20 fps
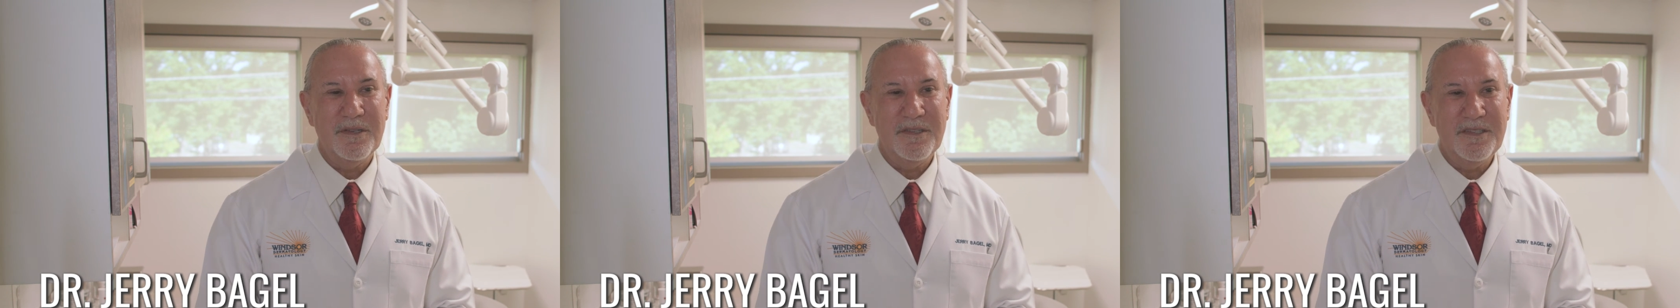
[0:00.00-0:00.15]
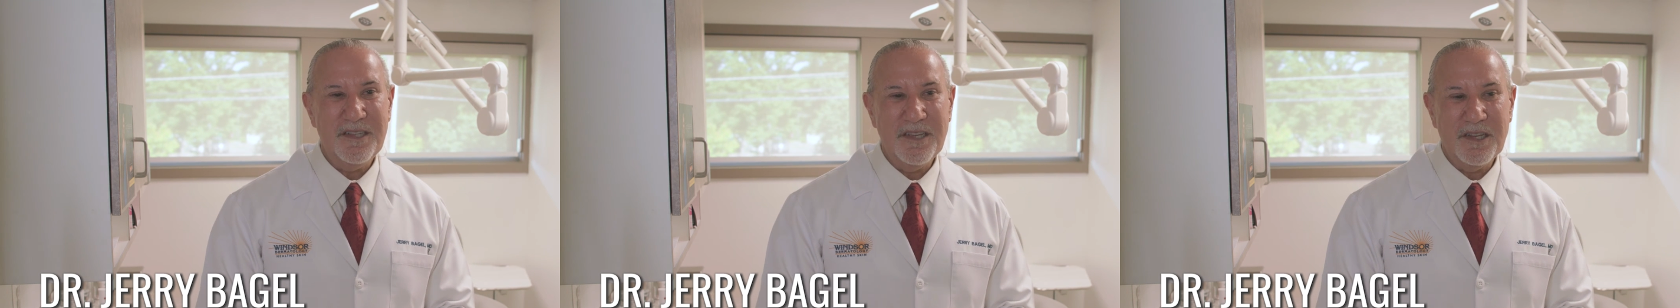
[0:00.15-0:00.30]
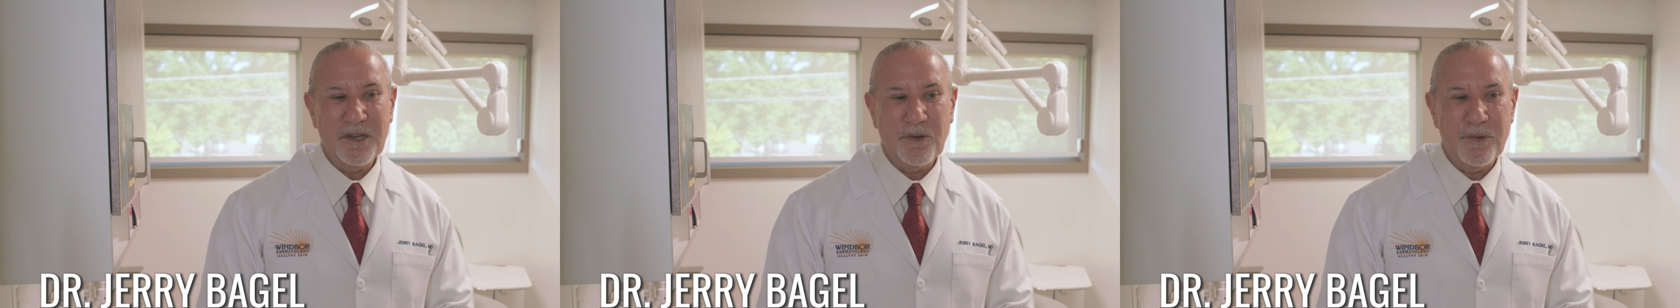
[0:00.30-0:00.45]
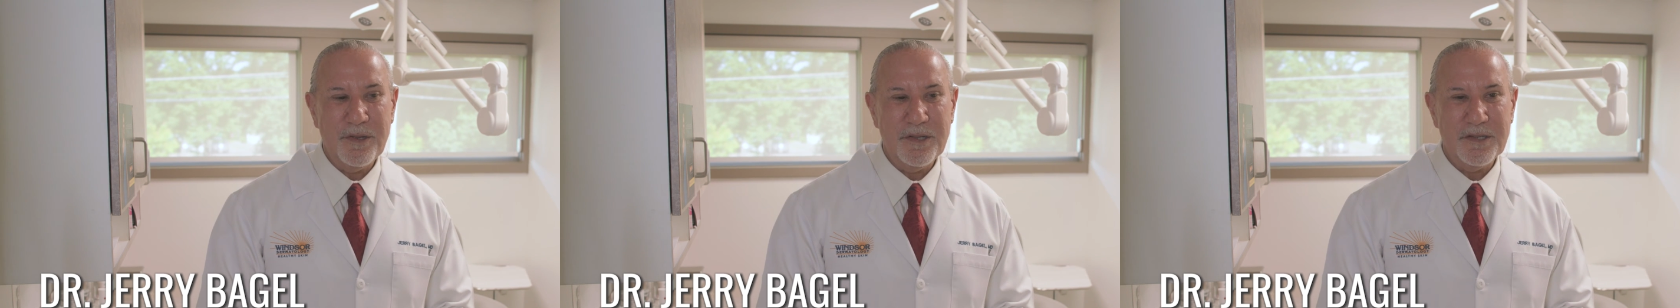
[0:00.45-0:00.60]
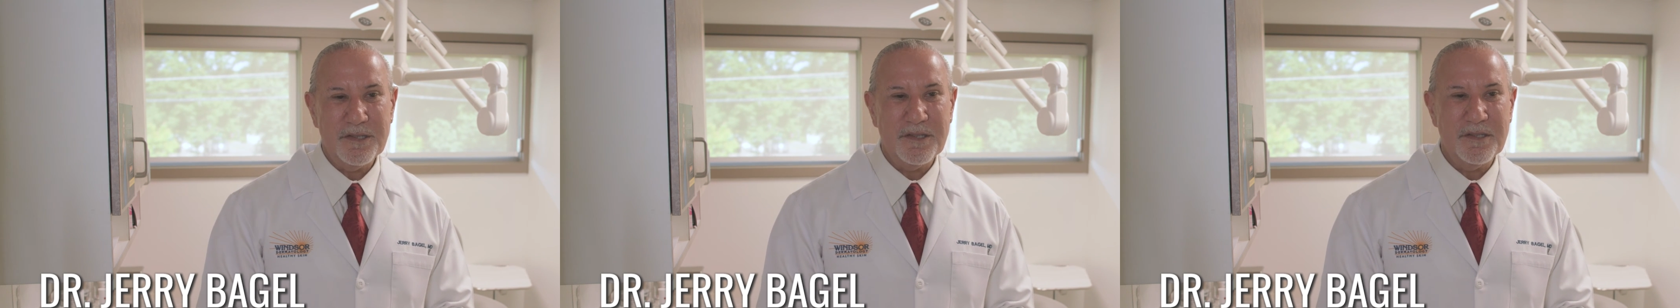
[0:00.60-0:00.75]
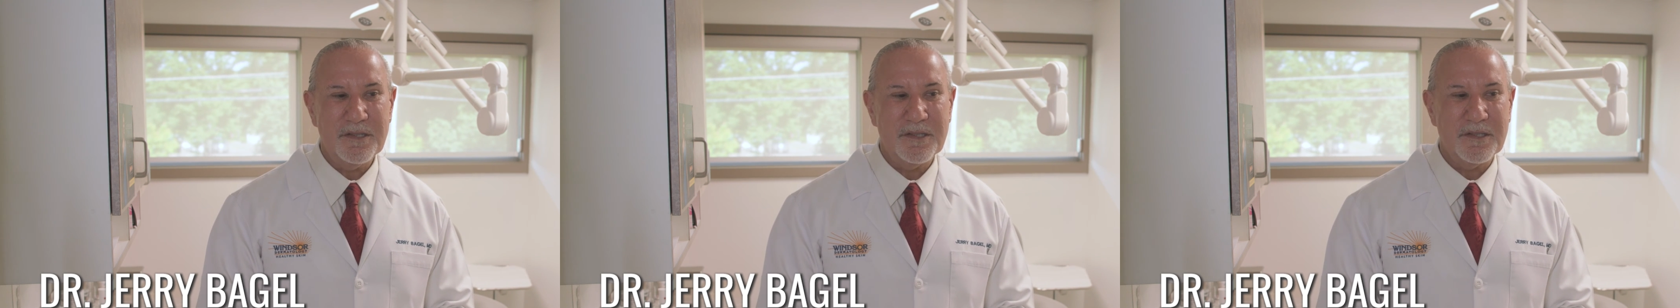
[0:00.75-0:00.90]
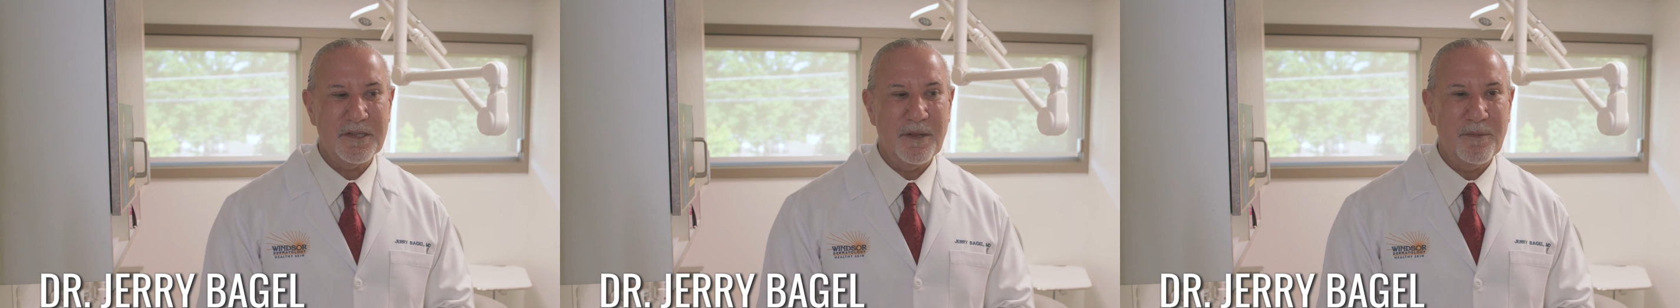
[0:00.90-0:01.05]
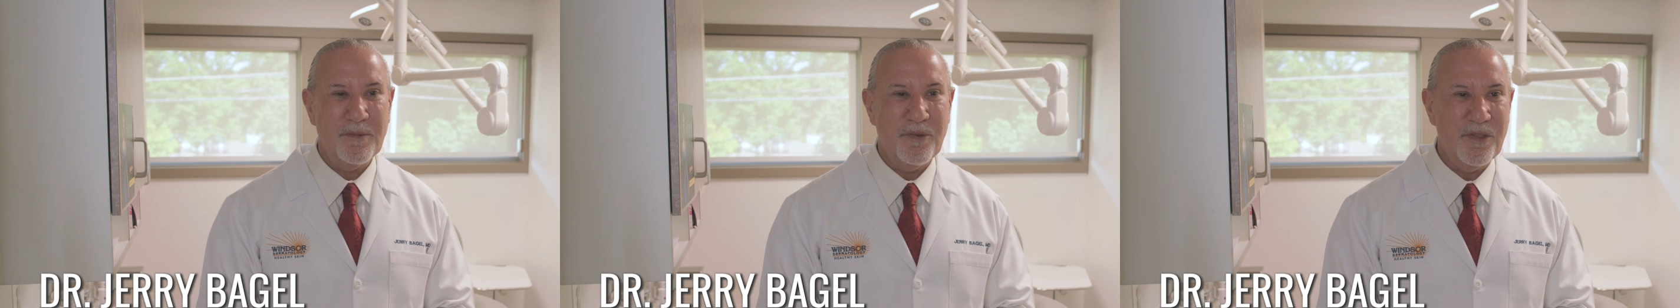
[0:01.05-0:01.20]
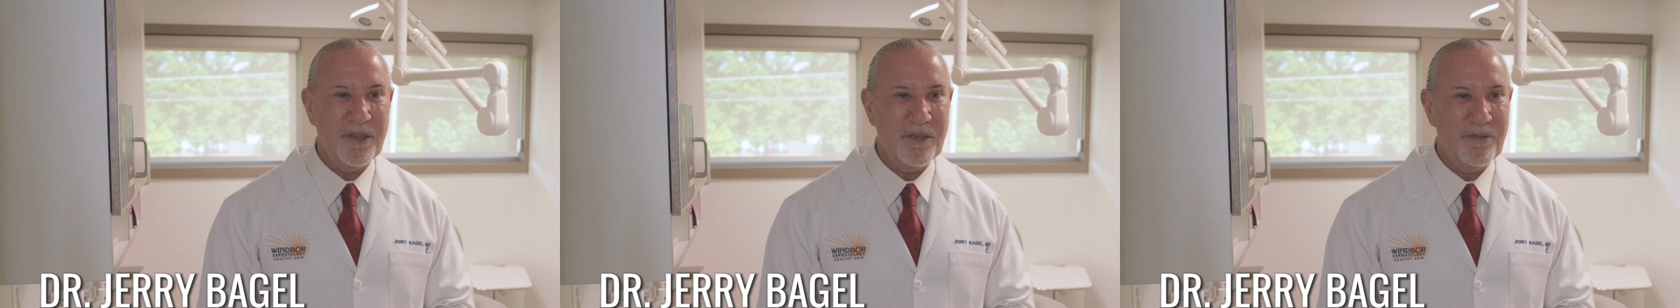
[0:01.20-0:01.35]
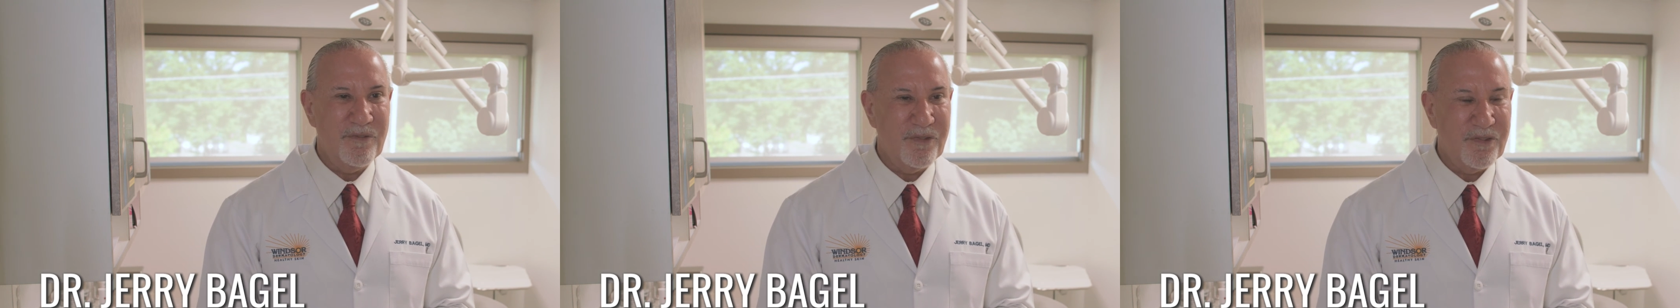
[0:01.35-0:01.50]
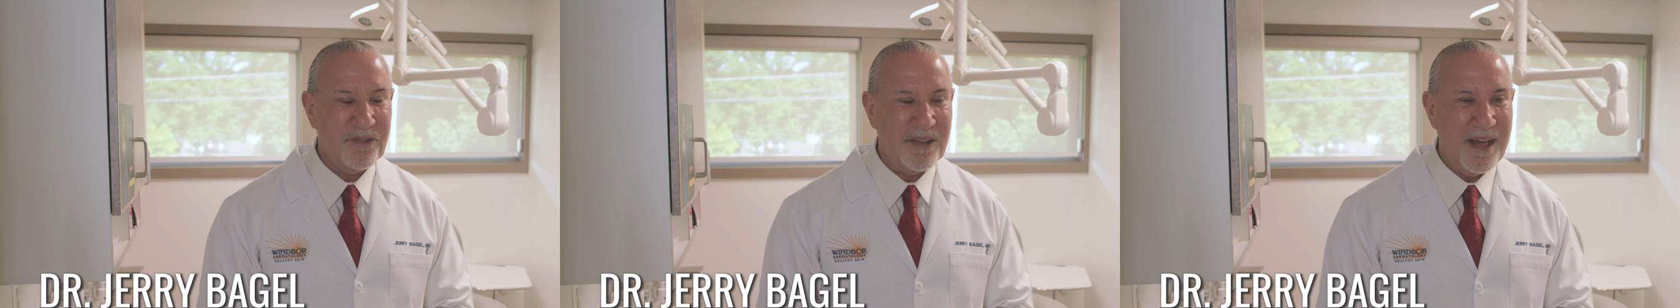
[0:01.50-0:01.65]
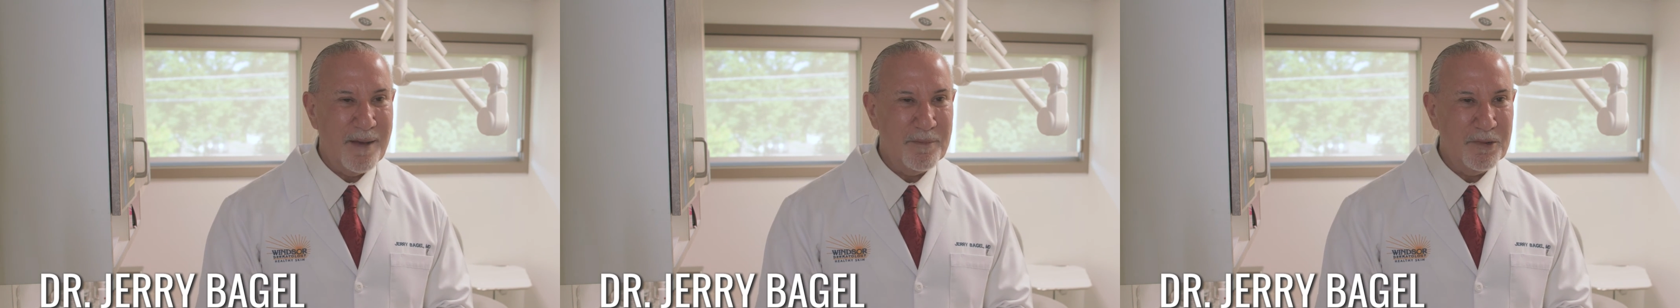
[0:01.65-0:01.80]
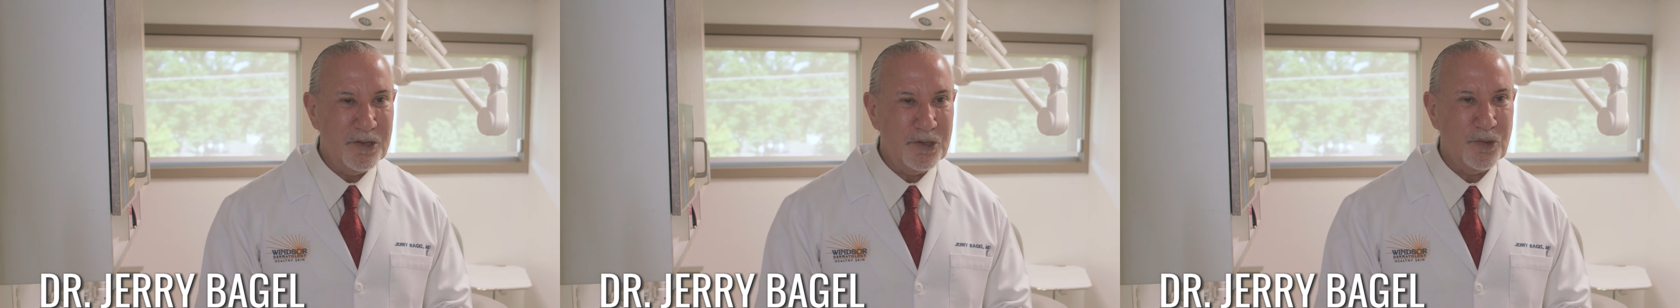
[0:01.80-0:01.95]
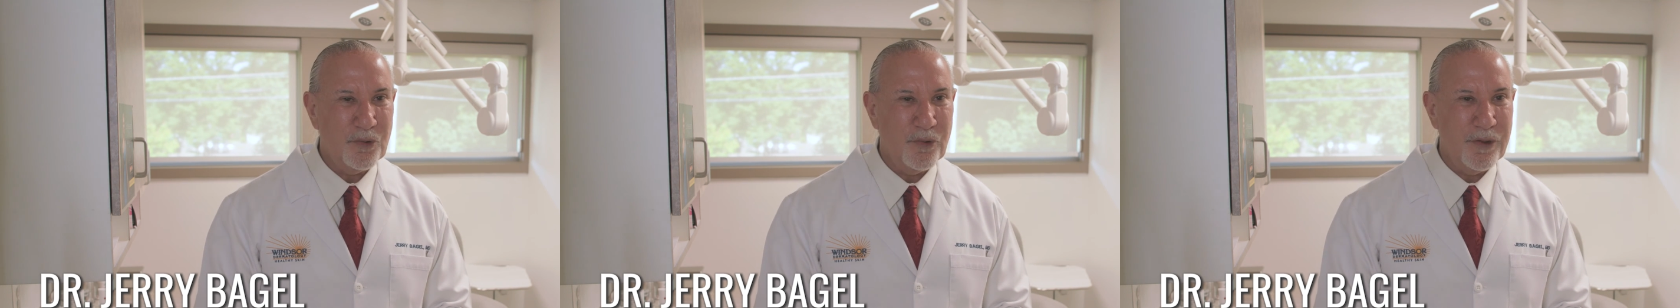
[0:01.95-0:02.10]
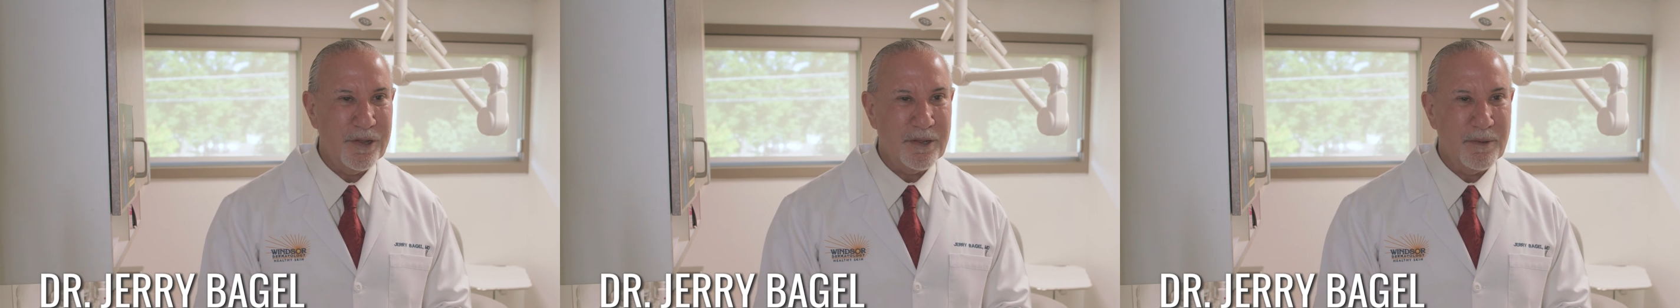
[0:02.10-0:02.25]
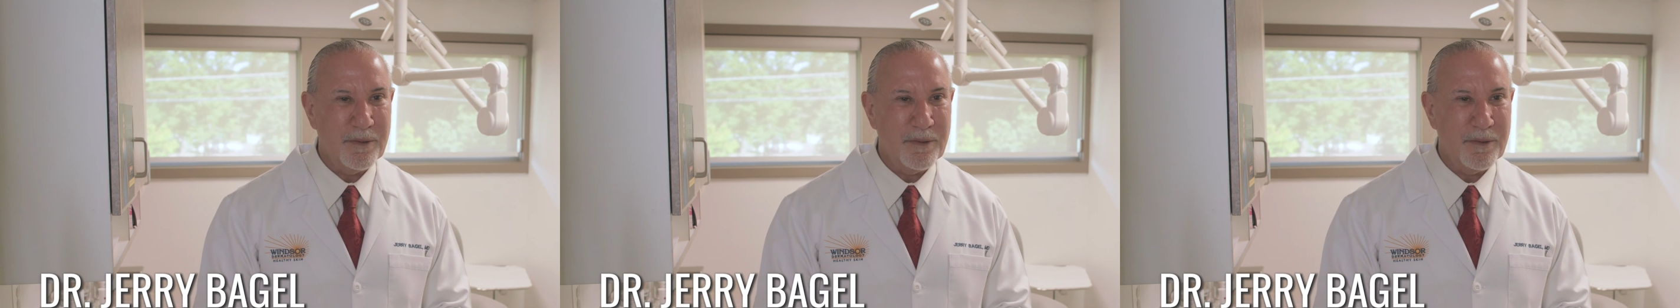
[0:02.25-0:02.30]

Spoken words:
decreases some of the inflammatory